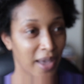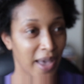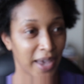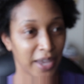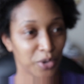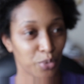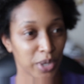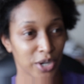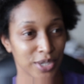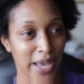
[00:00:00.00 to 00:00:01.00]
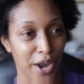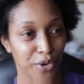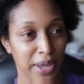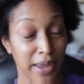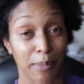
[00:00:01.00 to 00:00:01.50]
And we are
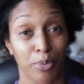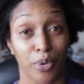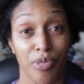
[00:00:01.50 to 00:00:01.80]
Saturday, April